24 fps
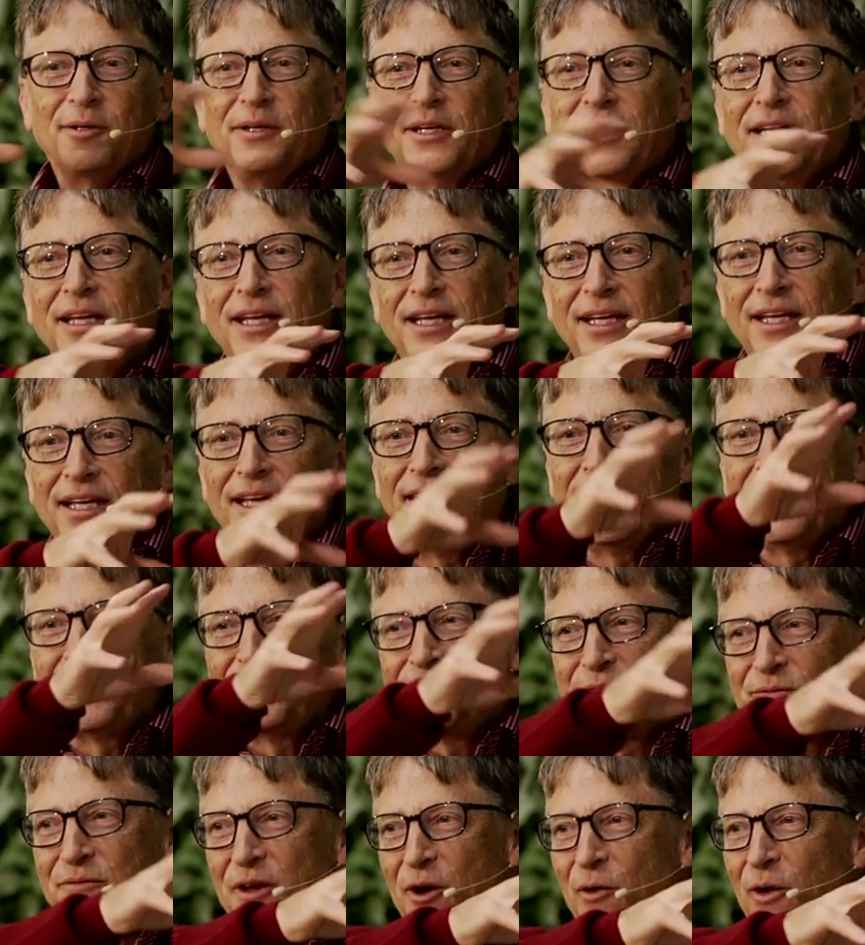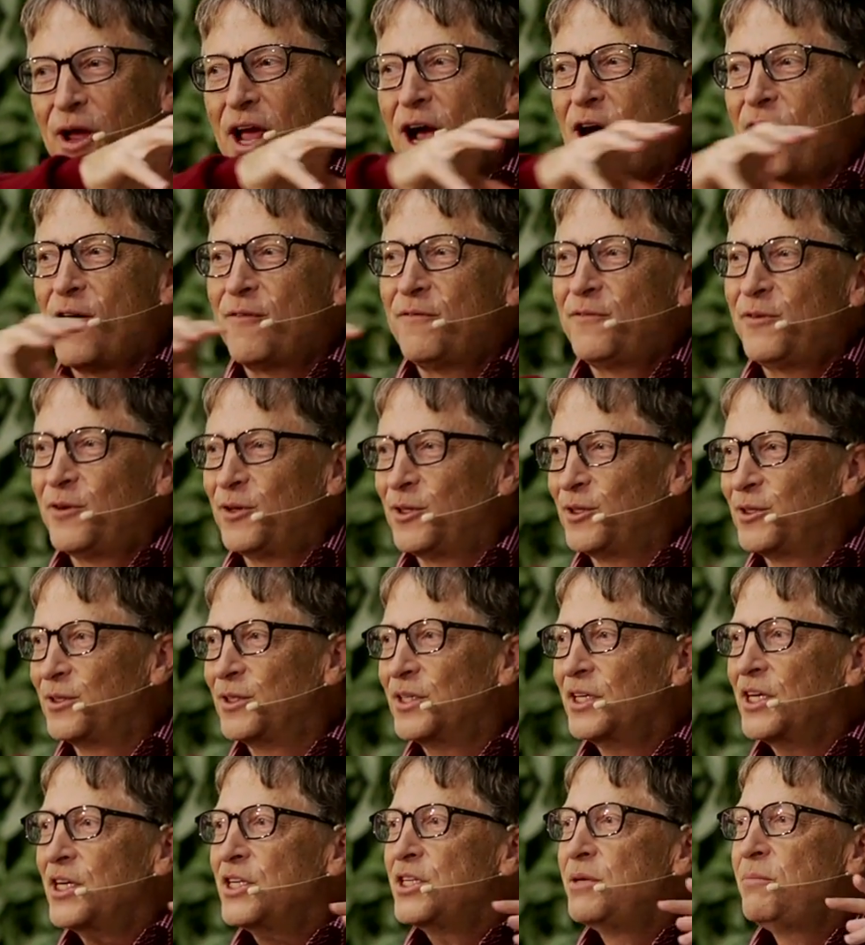It's very helpful
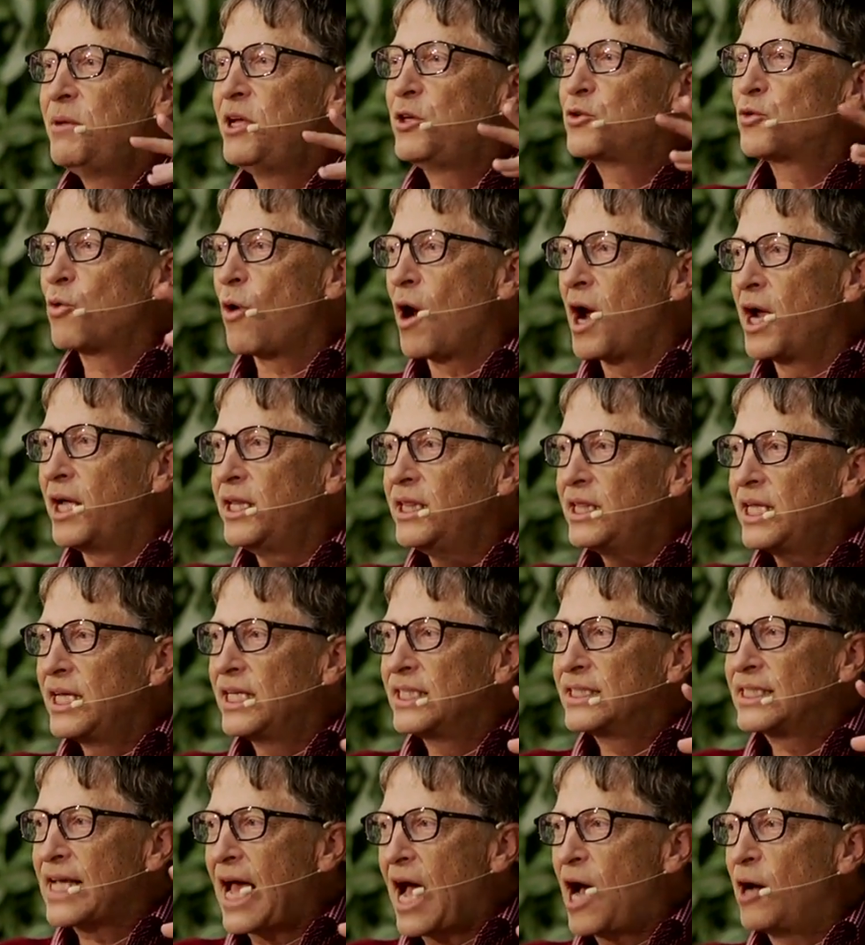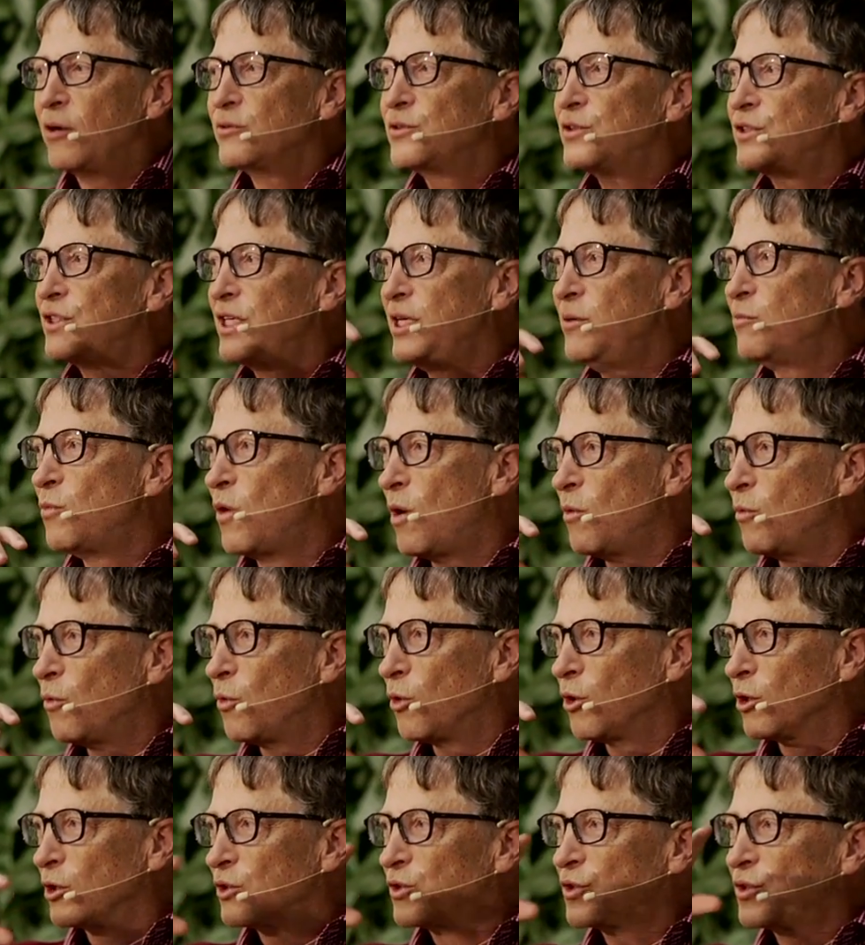to be trying things out, seeing what
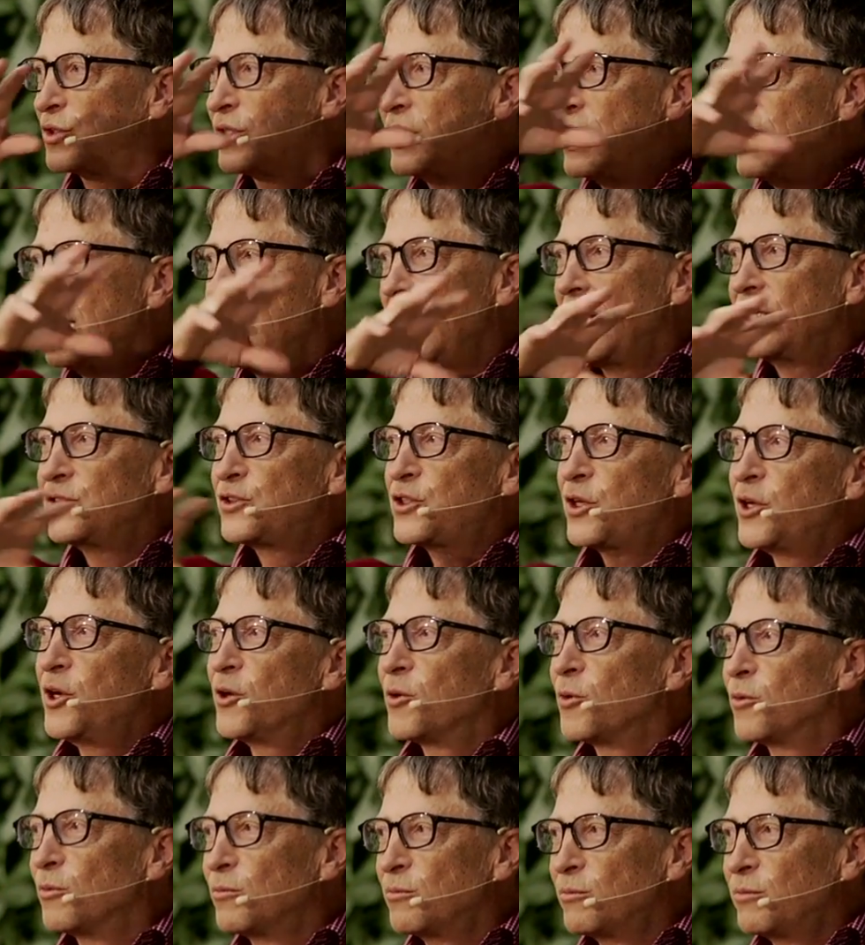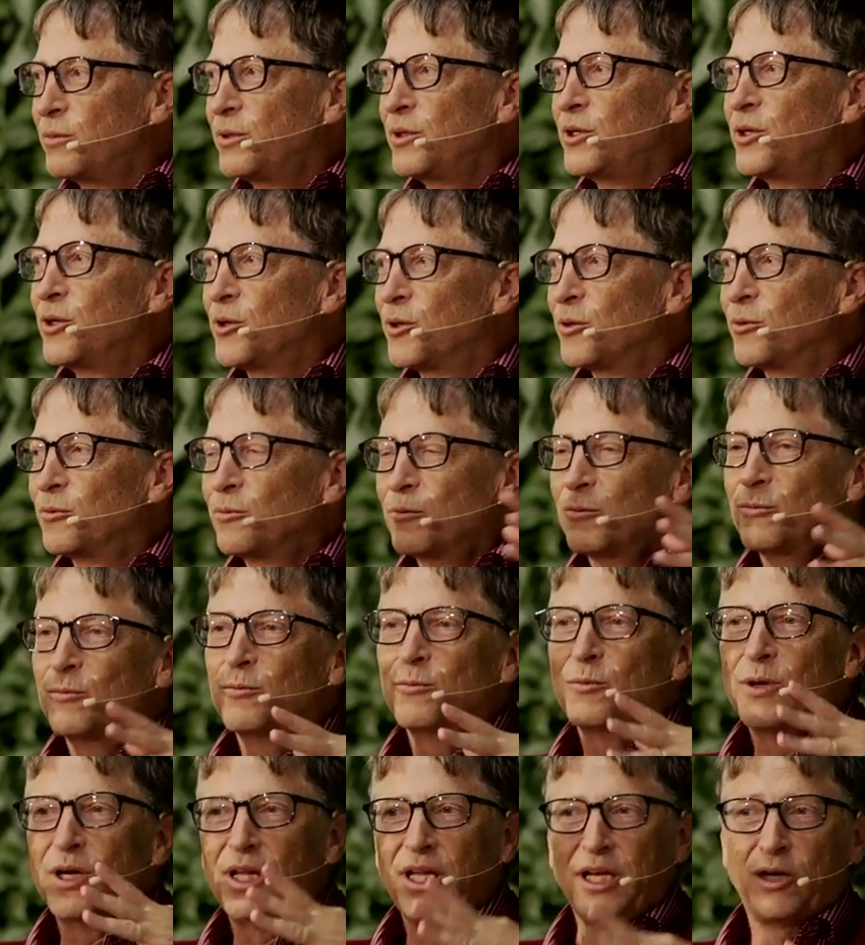works, and so you're
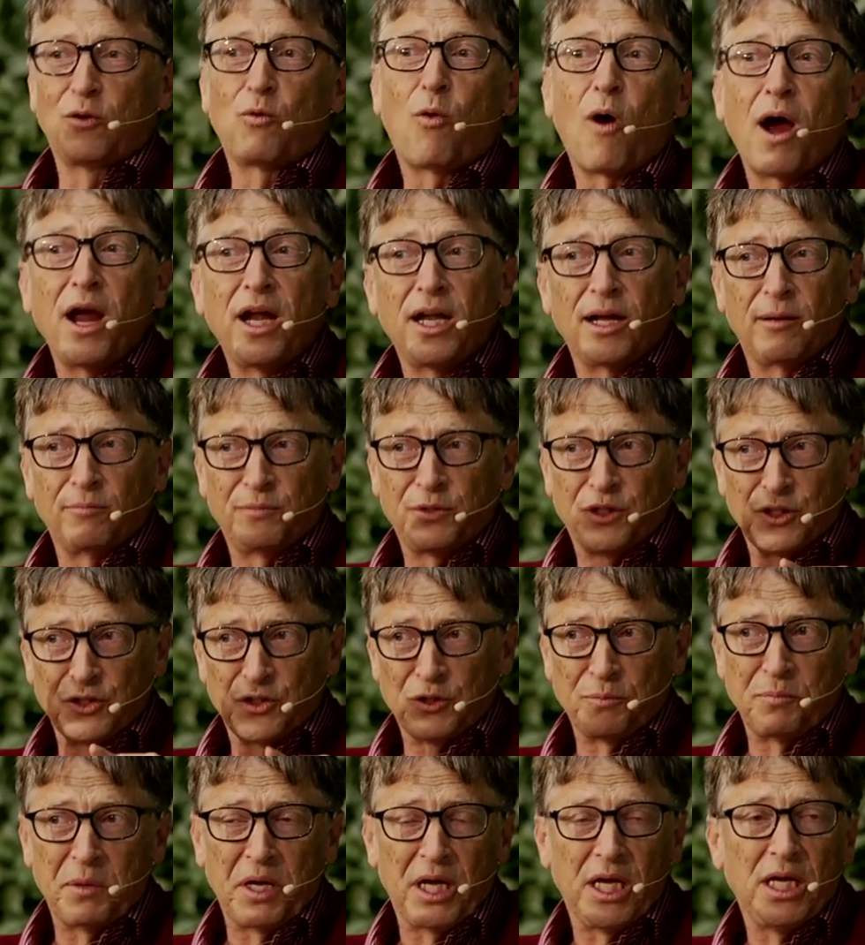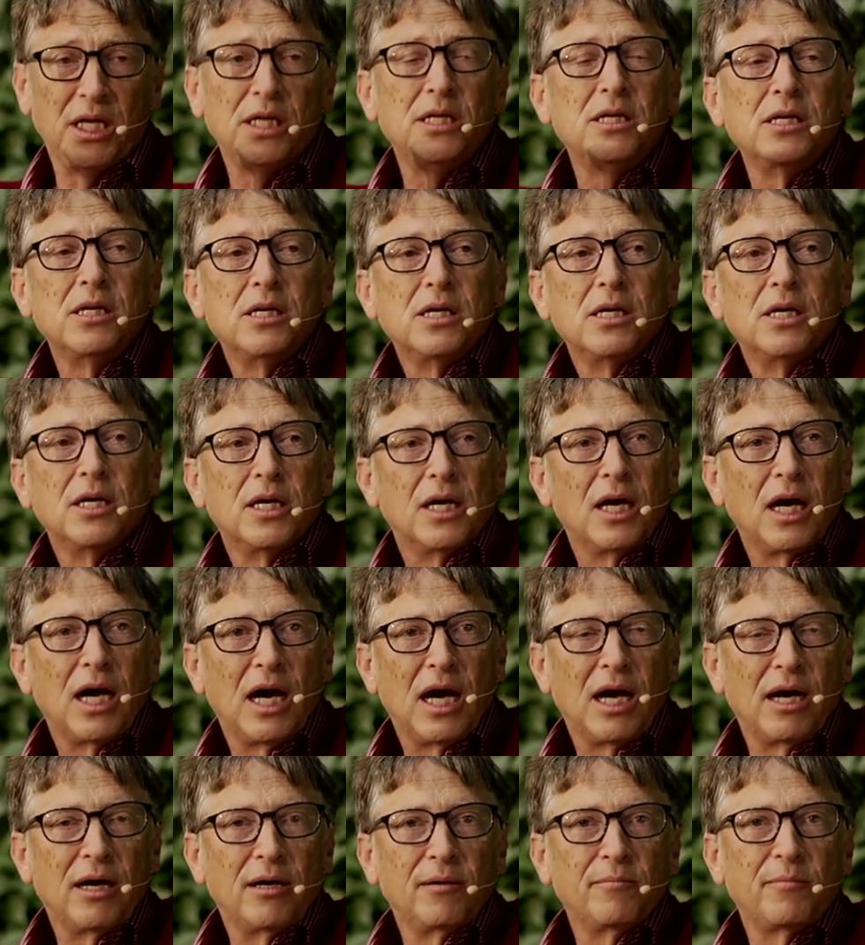really quite up to speed
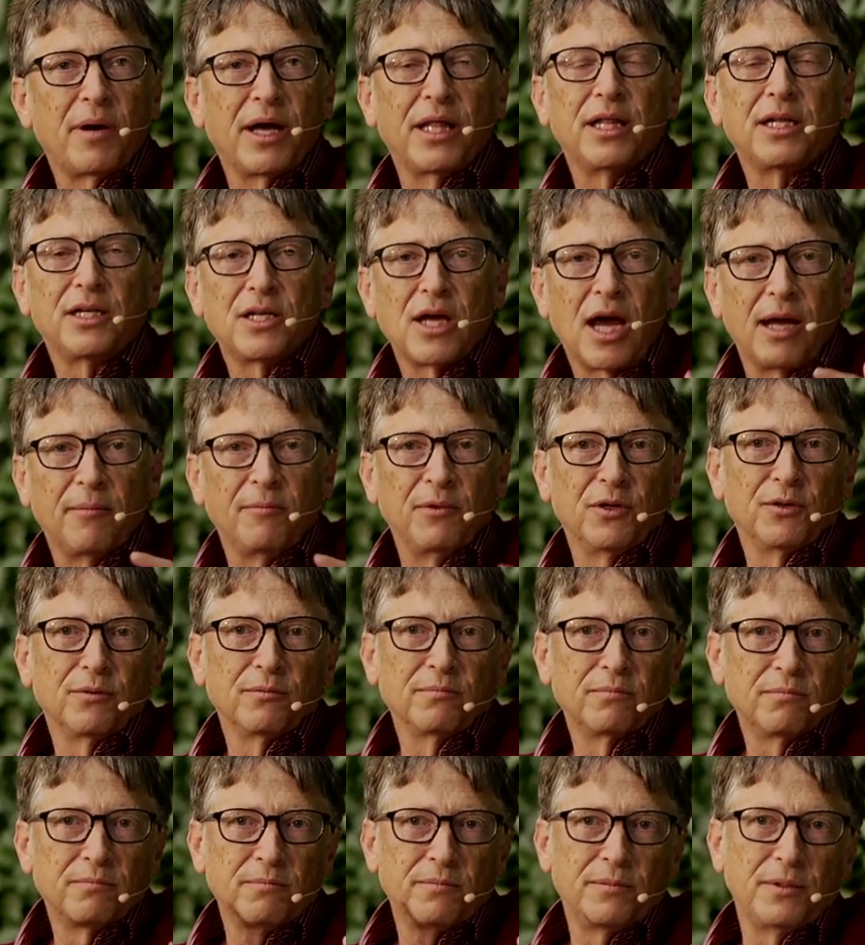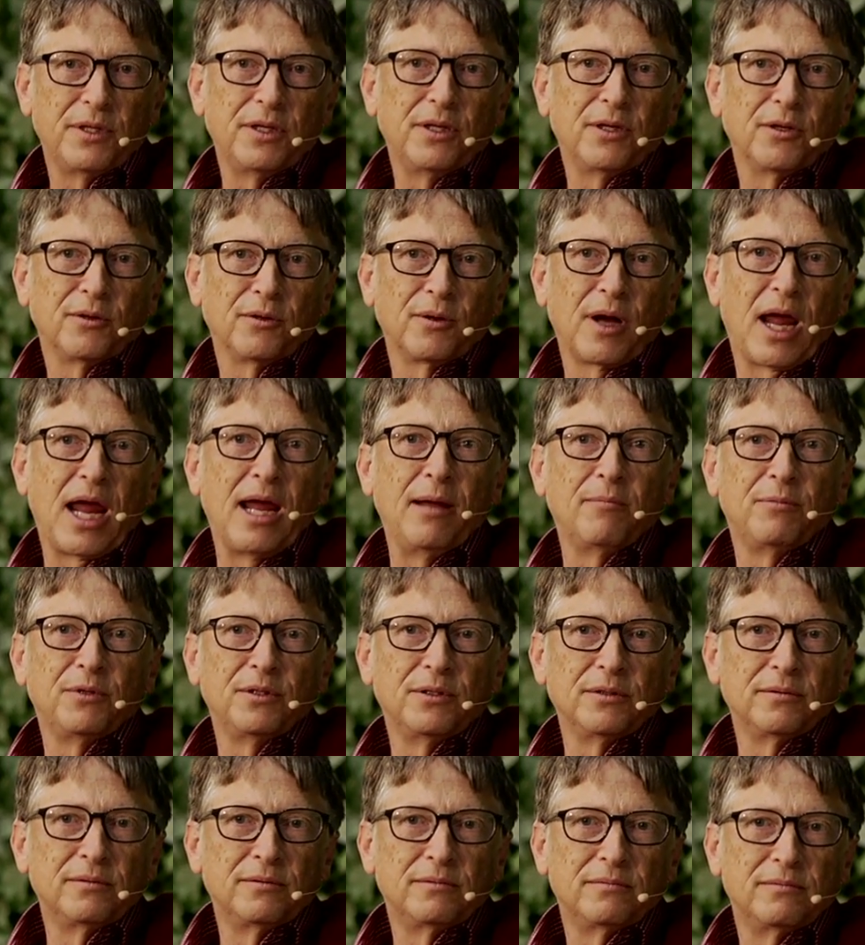by the time you're
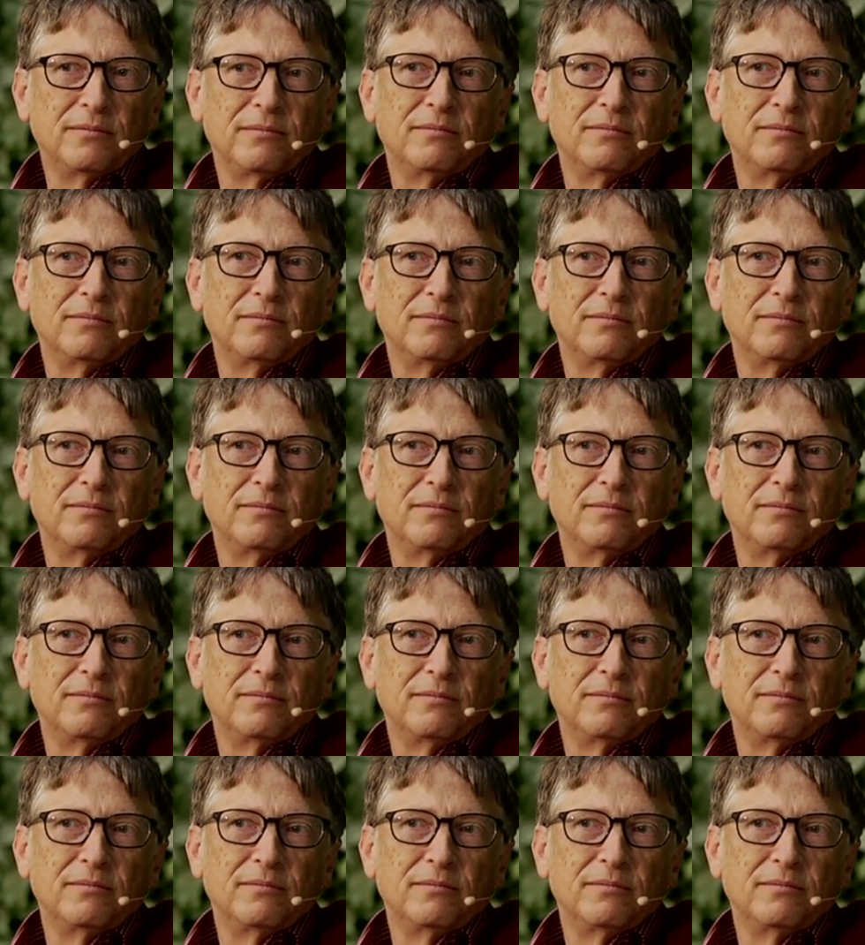able,